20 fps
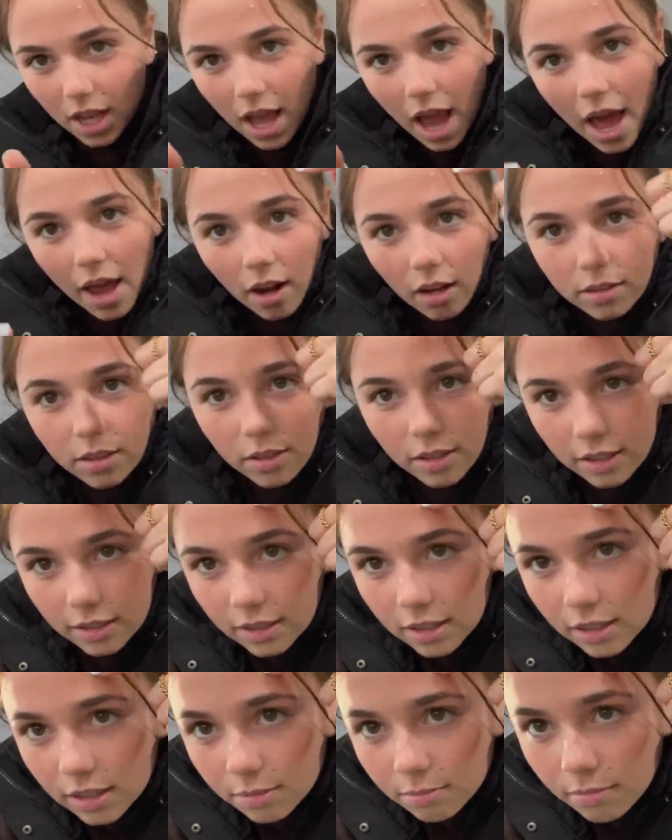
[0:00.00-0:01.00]
And also, this
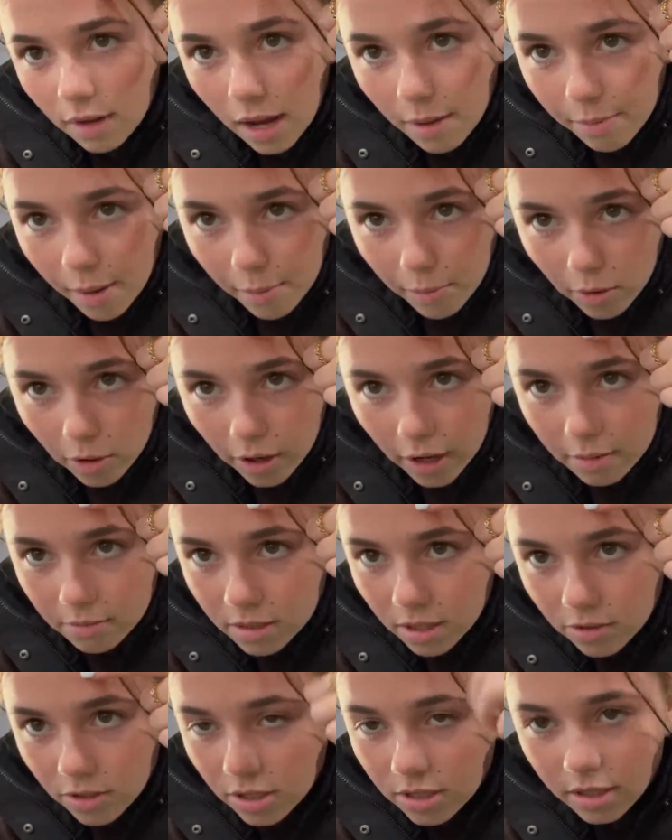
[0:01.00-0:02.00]
is my pimple cream,
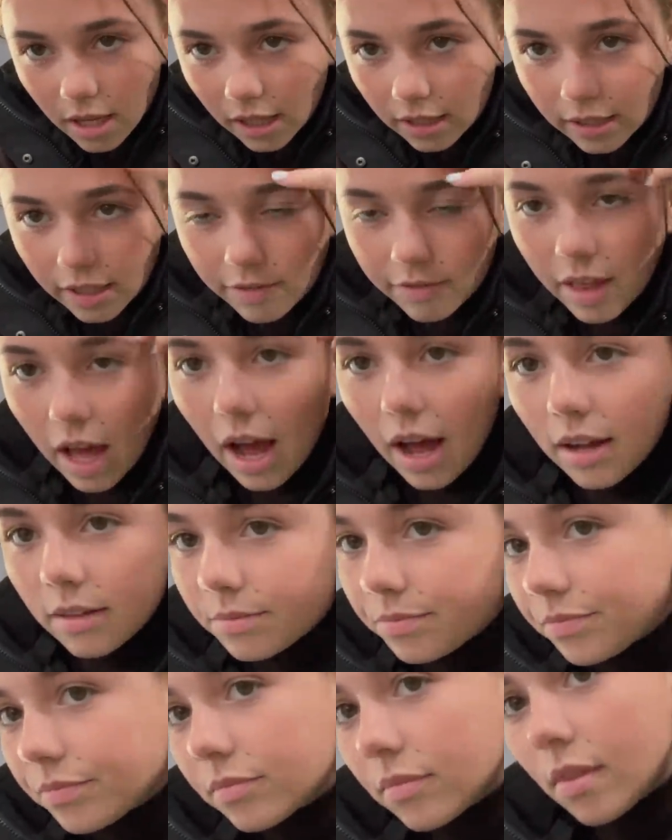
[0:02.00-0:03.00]
so just like leave that.
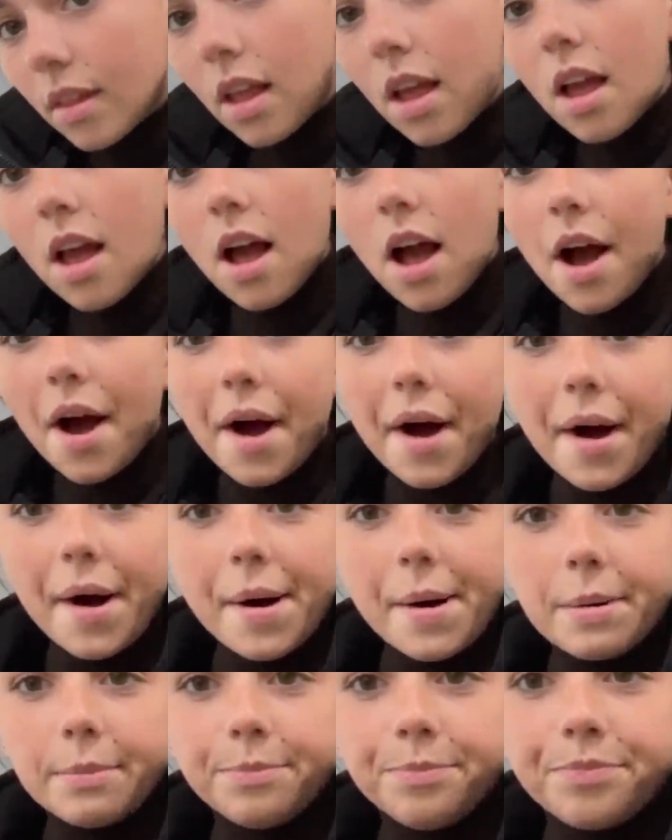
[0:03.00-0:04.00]

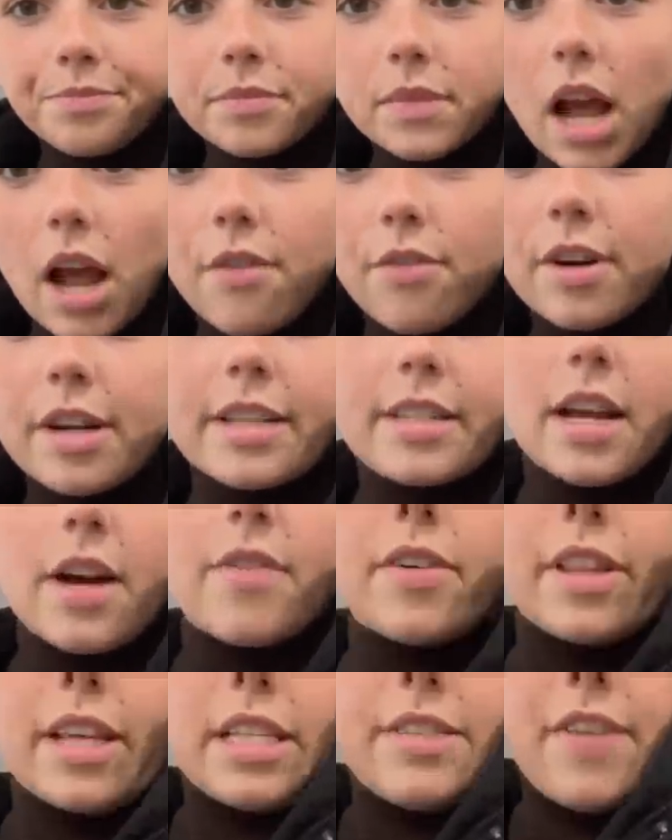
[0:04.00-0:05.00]
Um, I've
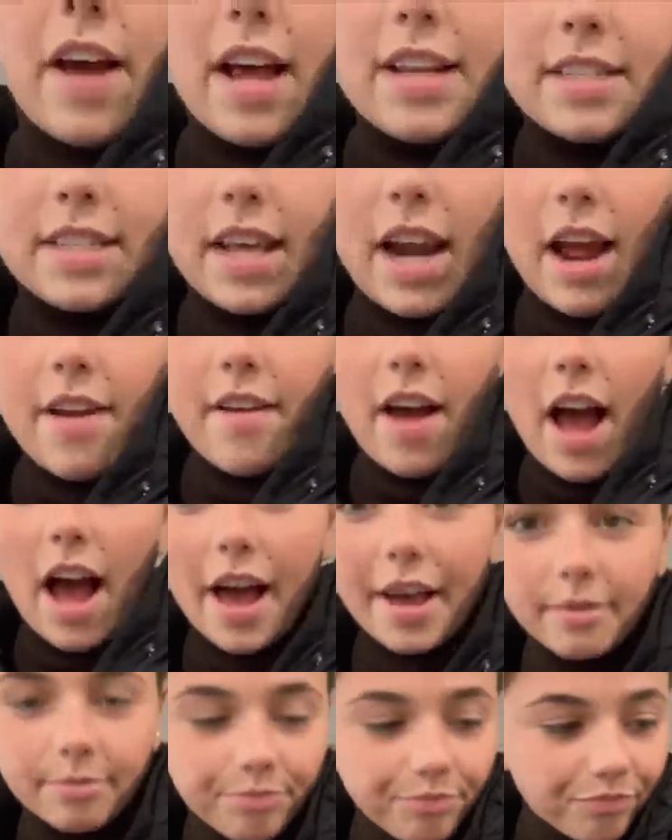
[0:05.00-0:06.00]
rediscovered this vest that I've
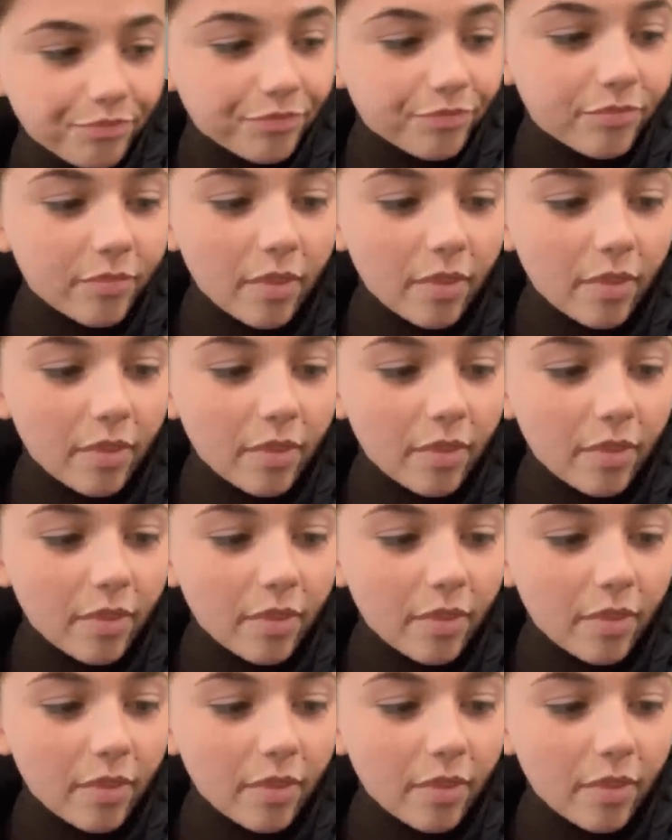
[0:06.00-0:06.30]
had.